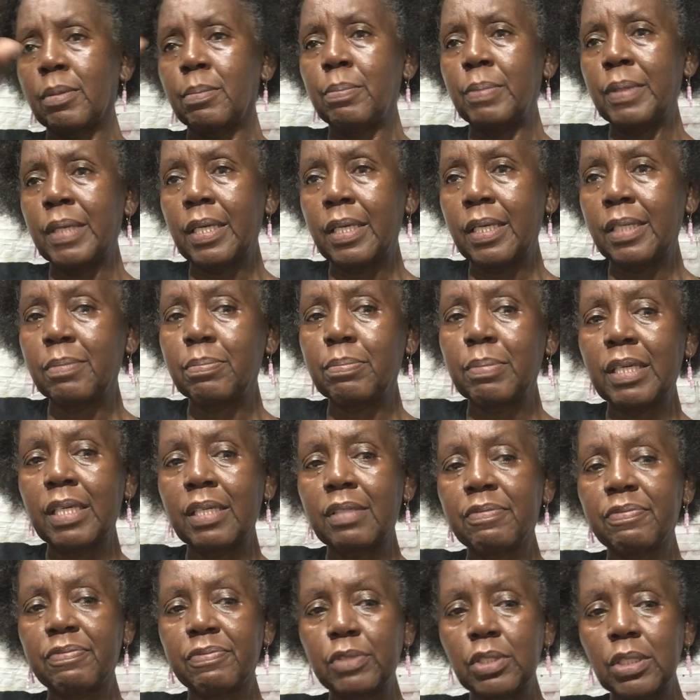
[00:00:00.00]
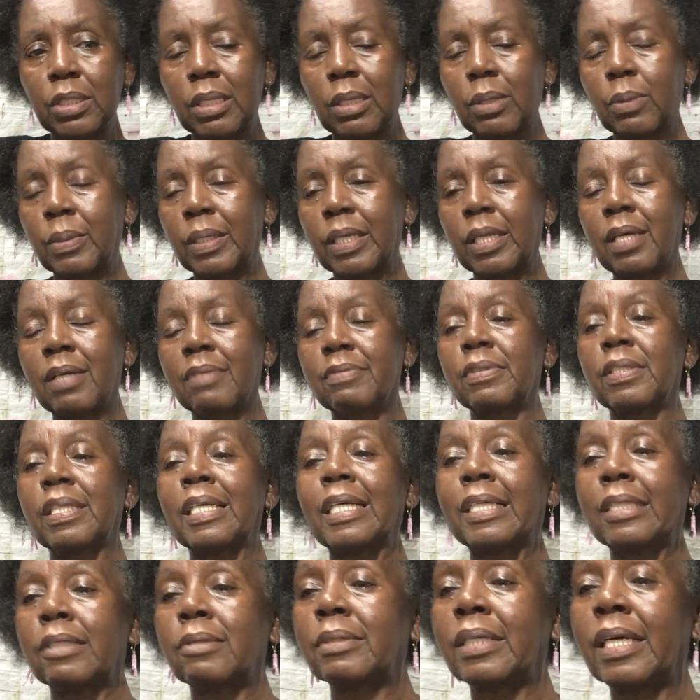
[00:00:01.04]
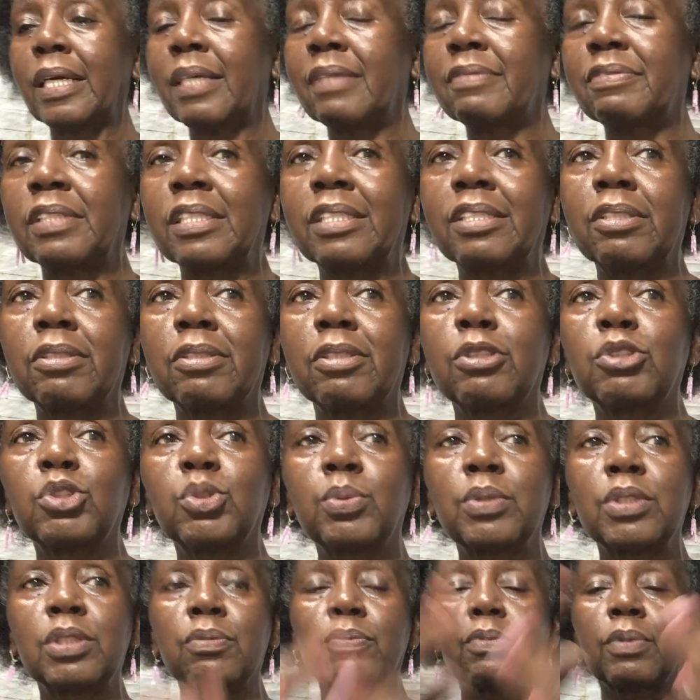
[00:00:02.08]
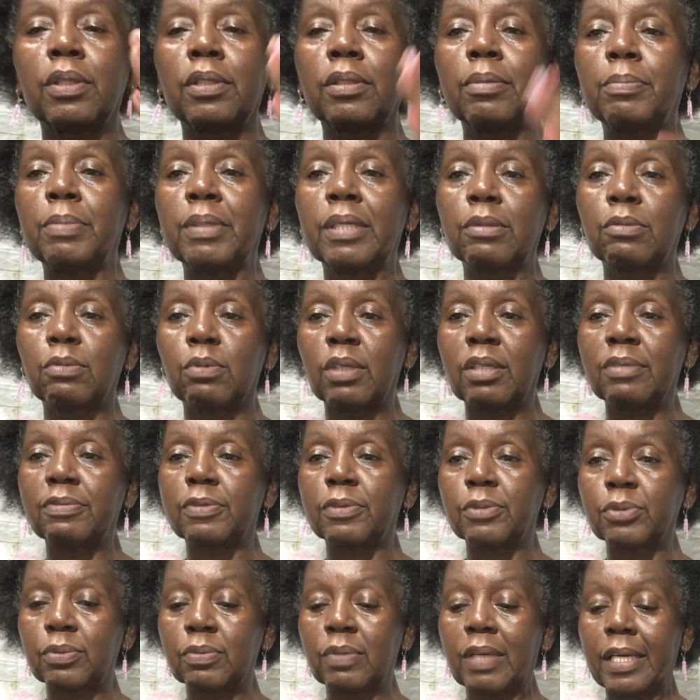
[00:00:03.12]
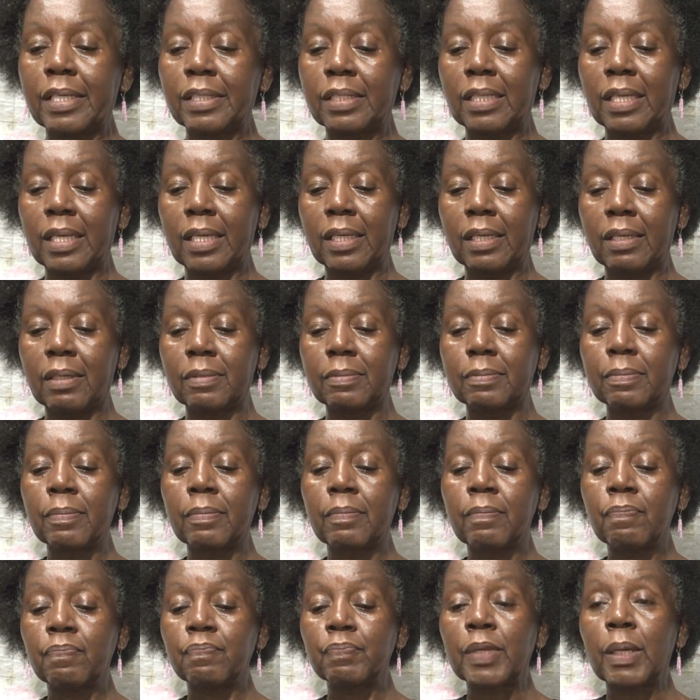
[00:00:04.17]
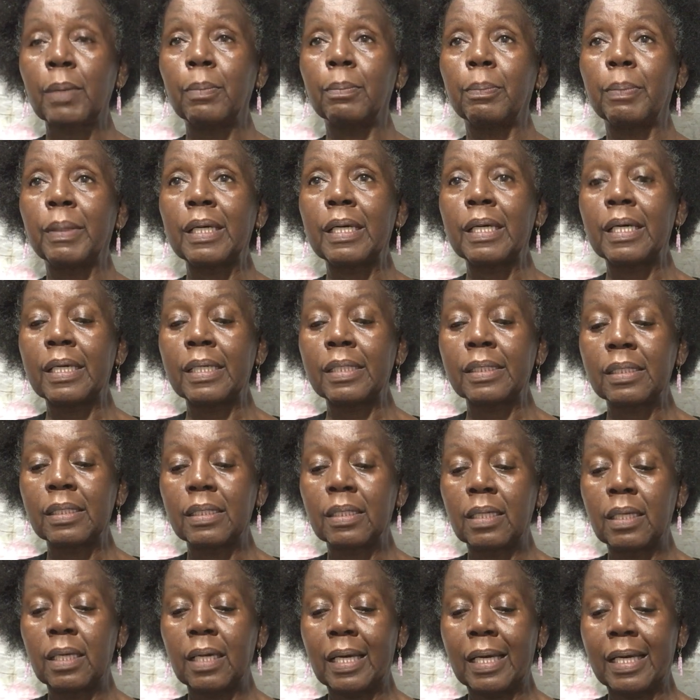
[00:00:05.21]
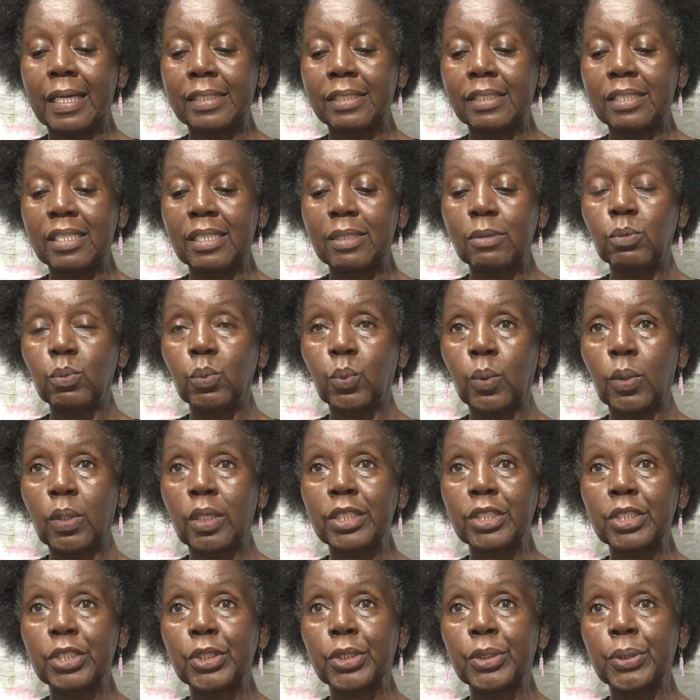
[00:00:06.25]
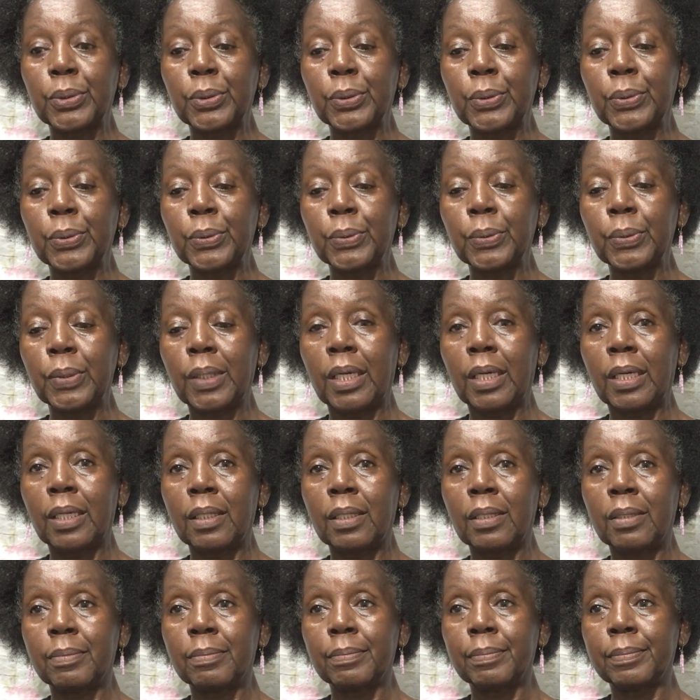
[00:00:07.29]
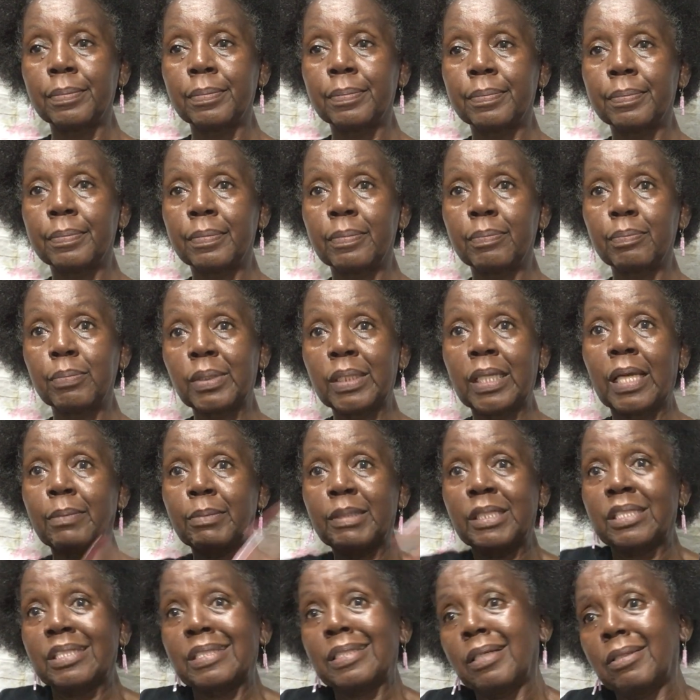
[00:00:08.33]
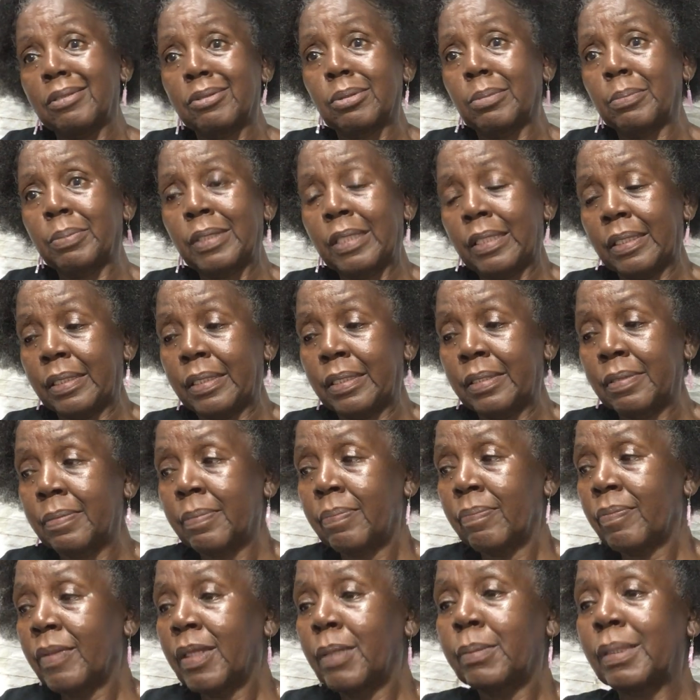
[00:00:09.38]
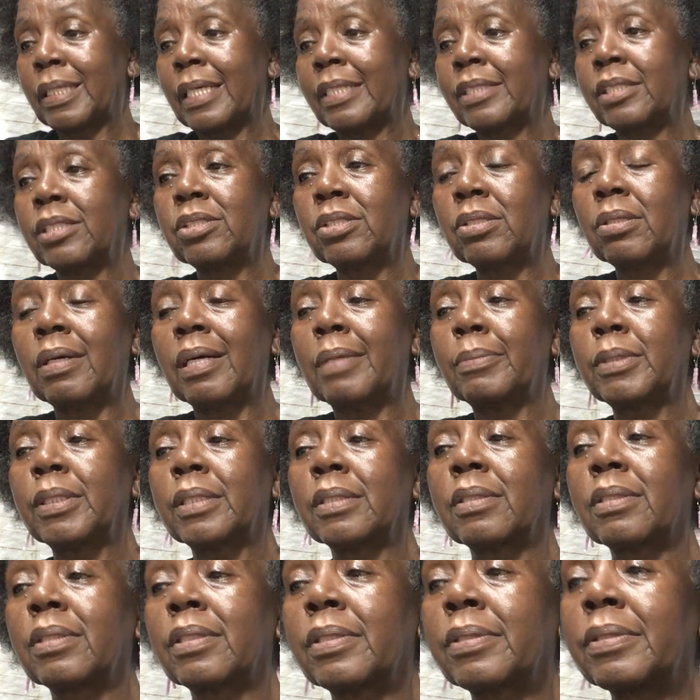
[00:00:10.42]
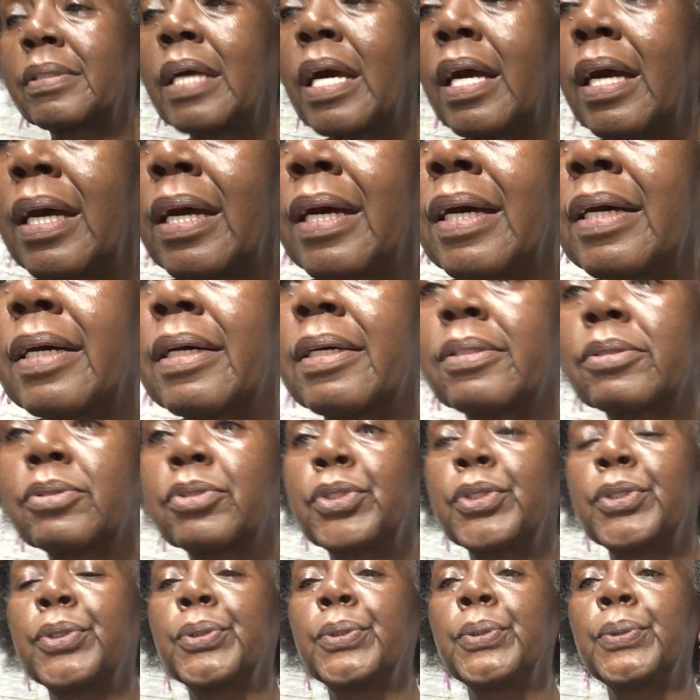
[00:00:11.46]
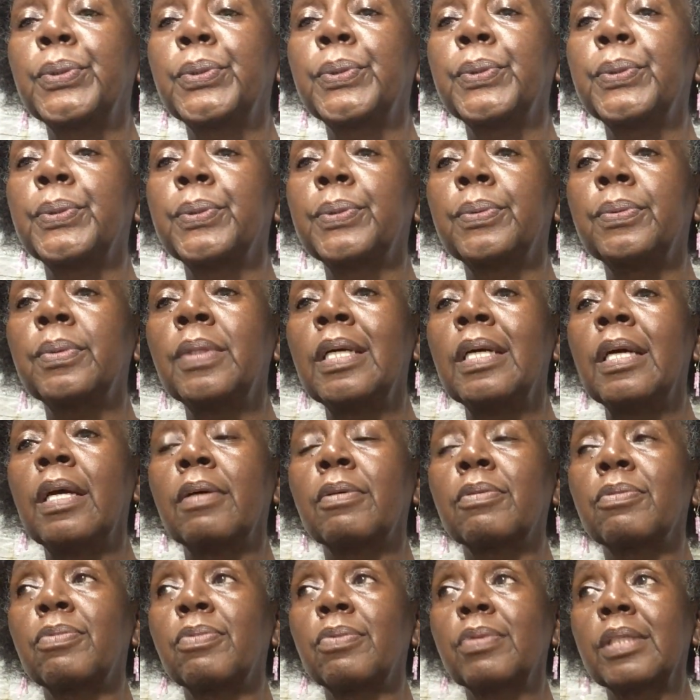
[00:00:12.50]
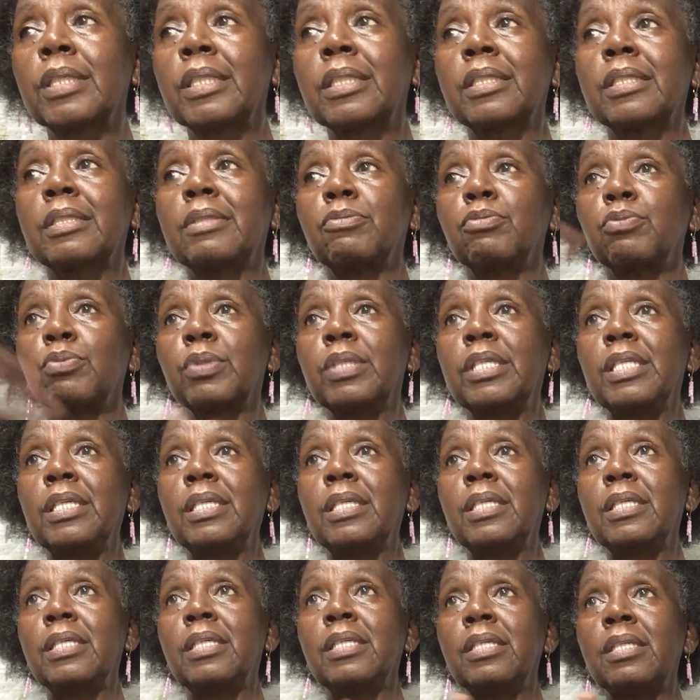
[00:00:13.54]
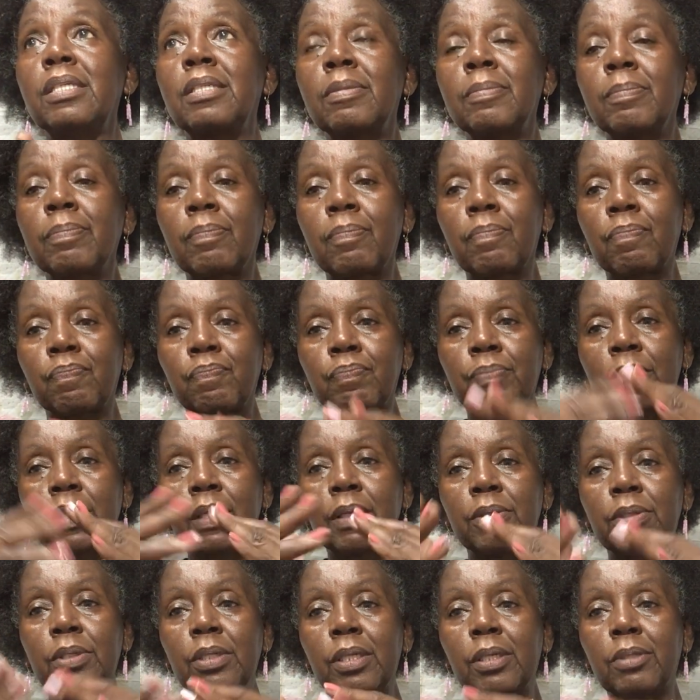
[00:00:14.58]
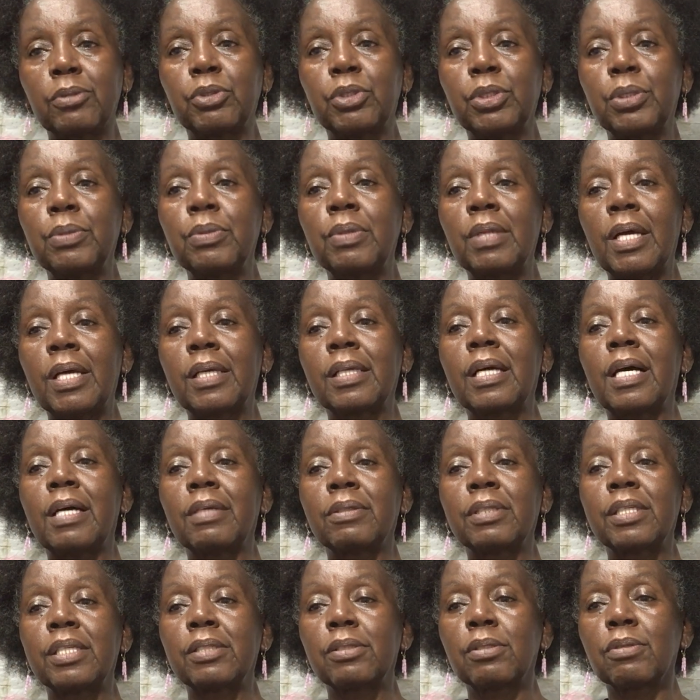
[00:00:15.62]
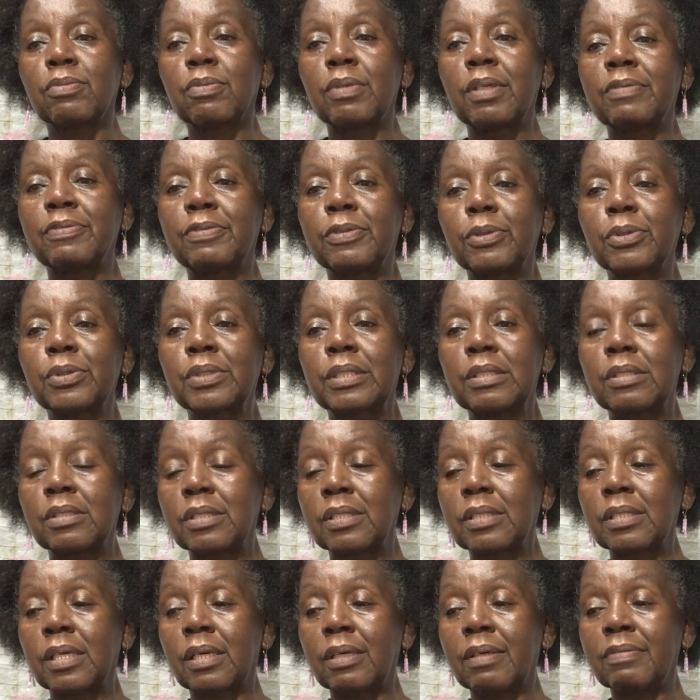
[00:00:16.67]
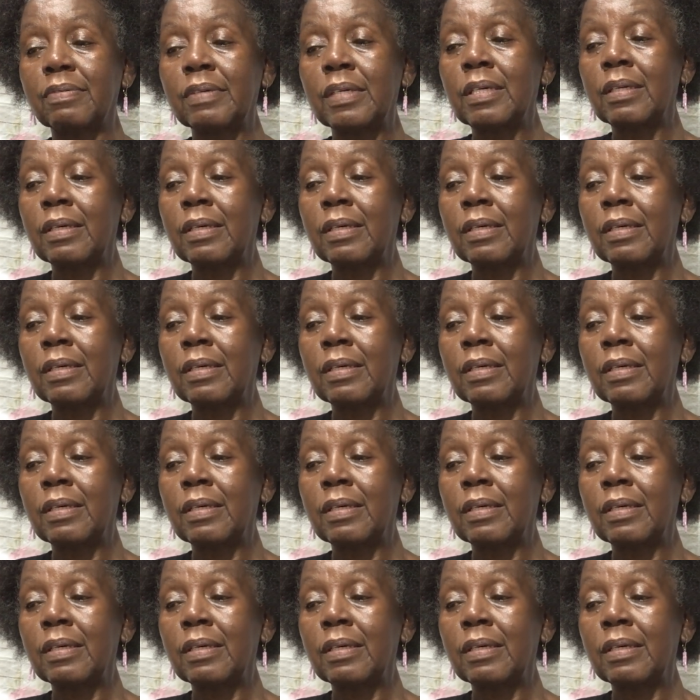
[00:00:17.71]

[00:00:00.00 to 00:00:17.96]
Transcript: big, you know, whatever, and I don't have any of those with the really big ruffles right now, but I didn't want to, but I've been selling them plain. But I said, you know, I'm going to learn how to really do that, how to get the ruffles and stuff.